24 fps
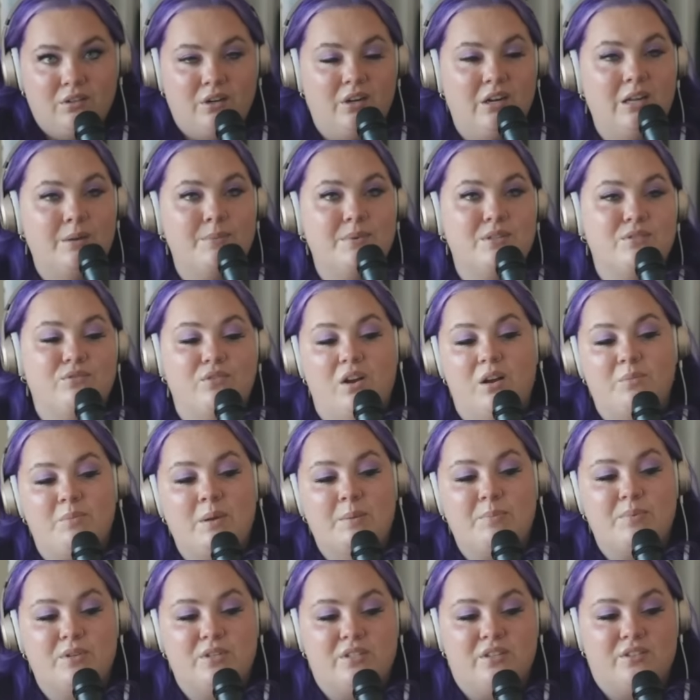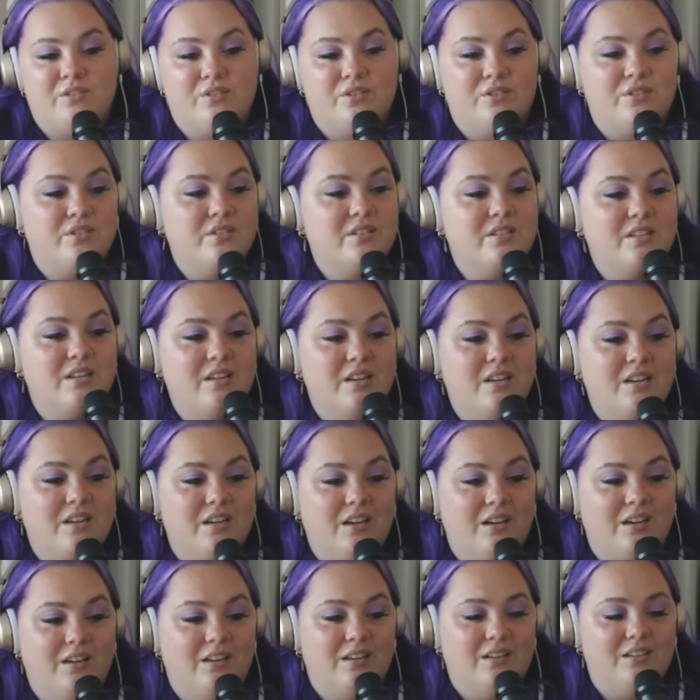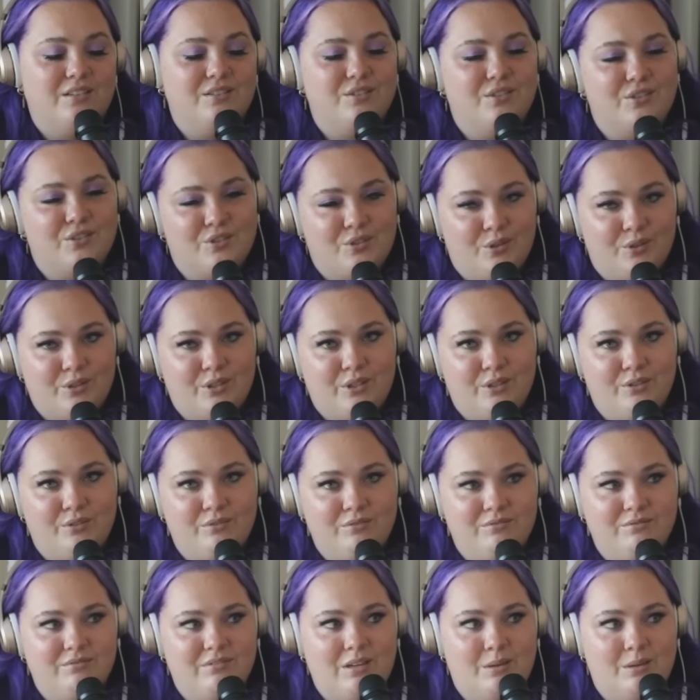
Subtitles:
Her name is Rock, Paper, Scissors. So cute.